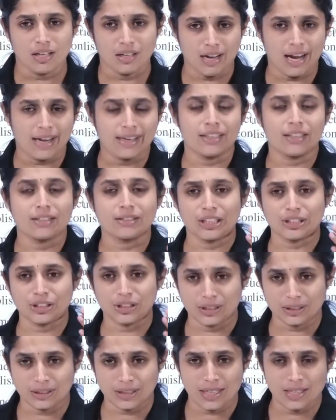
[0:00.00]
like
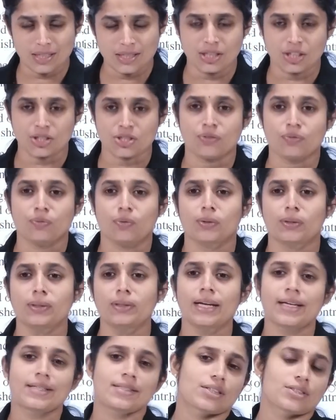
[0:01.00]
section 10, section
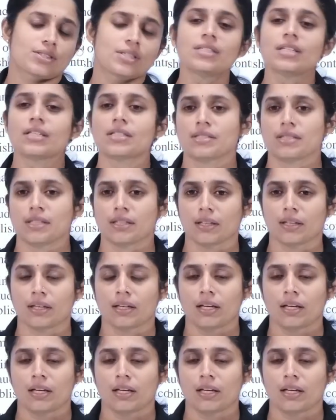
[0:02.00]
14 and section 16.